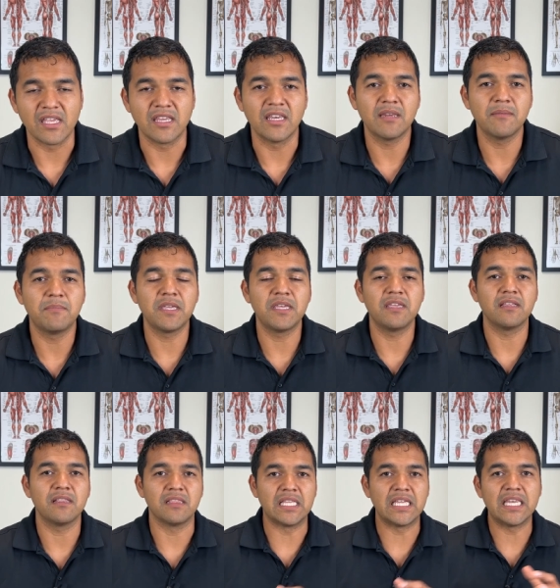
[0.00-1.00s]
and you need to
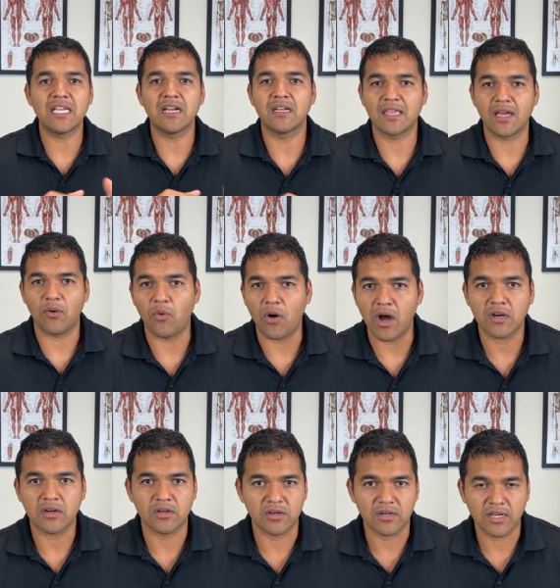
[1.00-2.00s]
be leaning on that
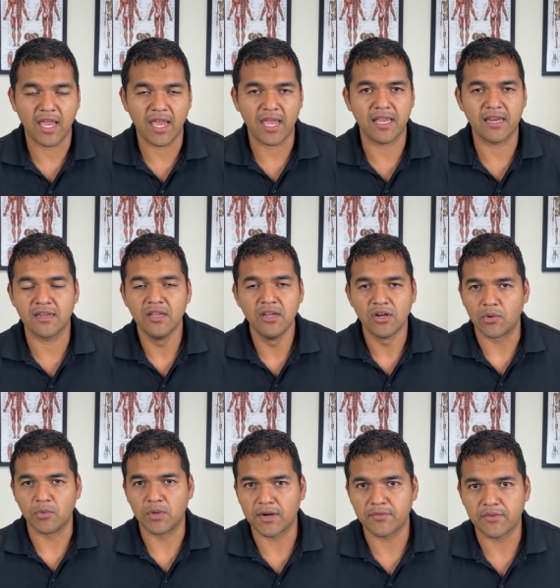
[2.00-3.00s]
walker, cane,
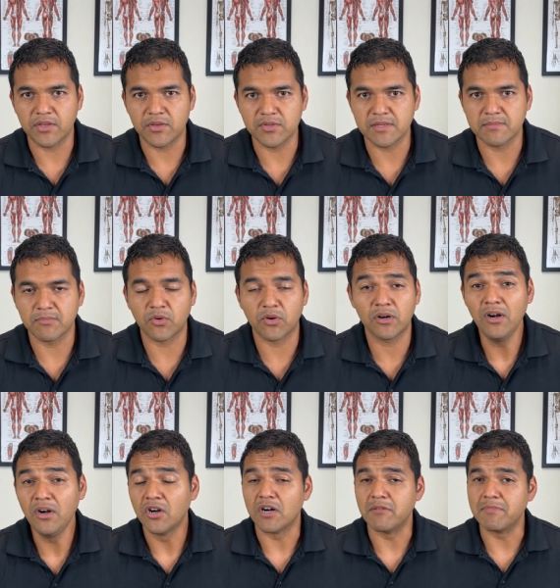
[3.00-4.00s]
or whatever you're using
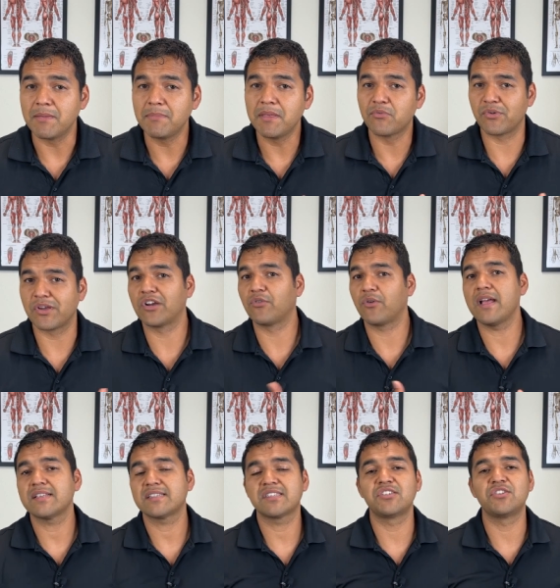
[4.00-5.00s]
more, or maybe
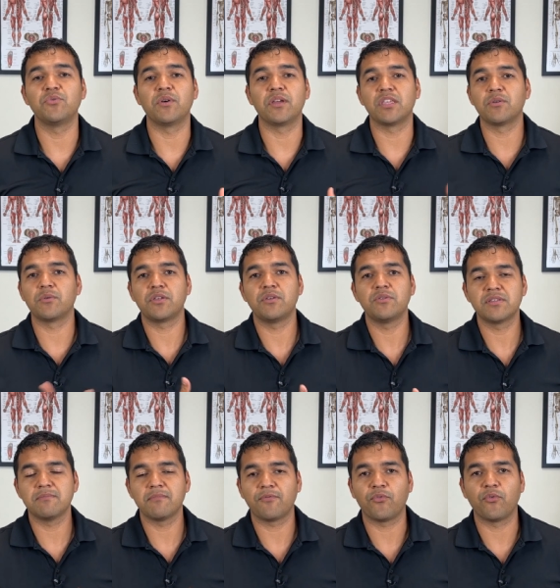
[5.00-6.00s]
regress to what you were
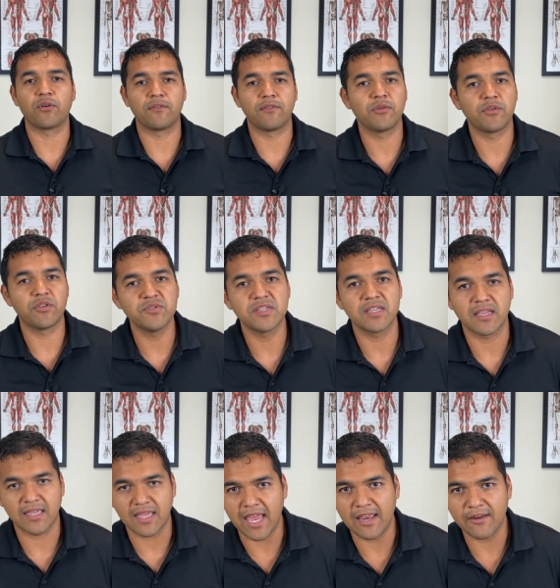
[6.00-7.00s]
using before. If you were
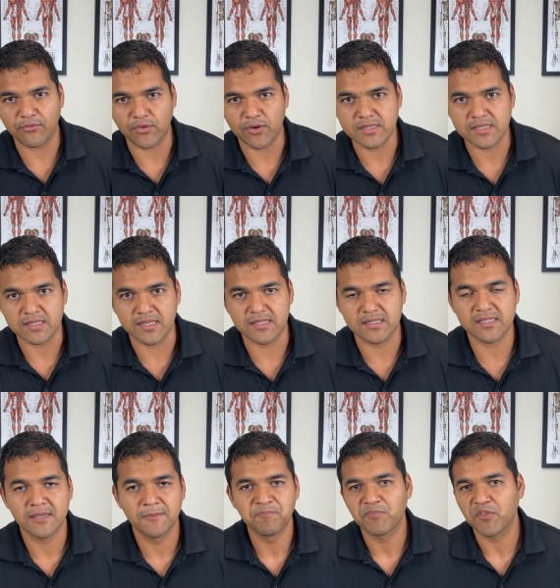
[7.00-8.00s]
using a cane, for
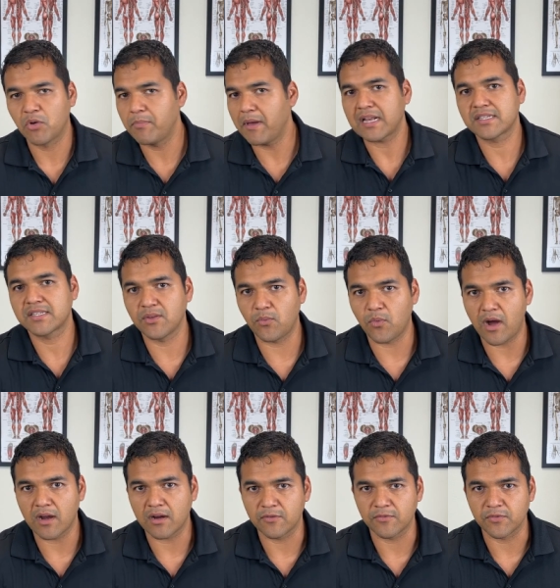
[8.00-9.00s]
instance, go back to the
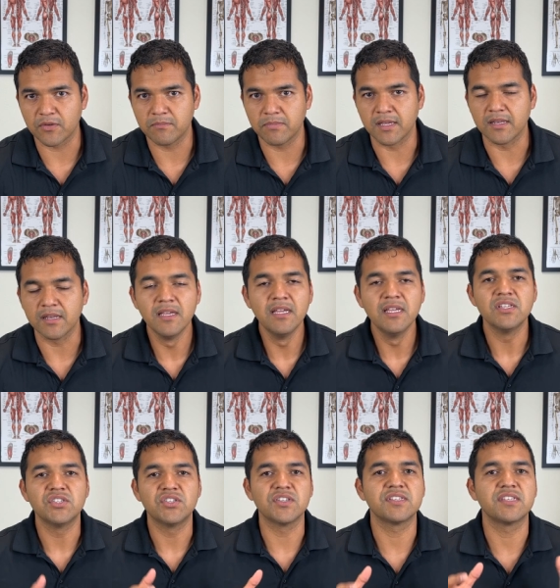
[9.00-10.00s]
walker for a bit.
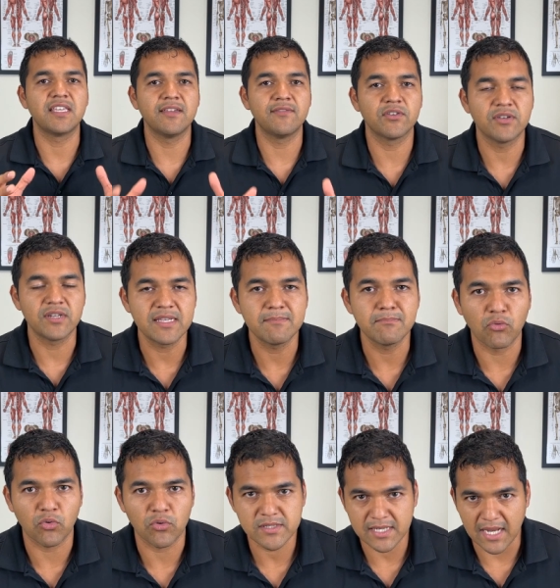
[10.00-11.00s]
Just give your knee
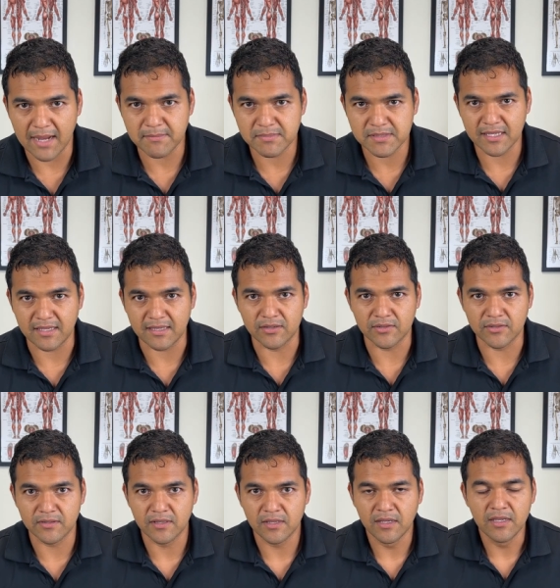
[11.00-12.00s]
more time to
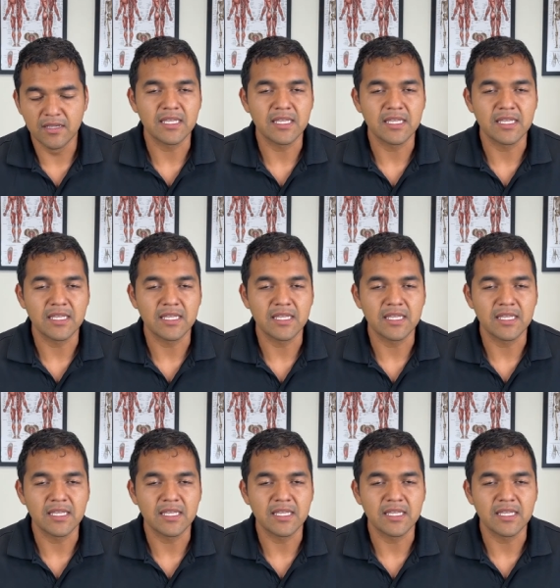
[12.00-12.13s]
heal.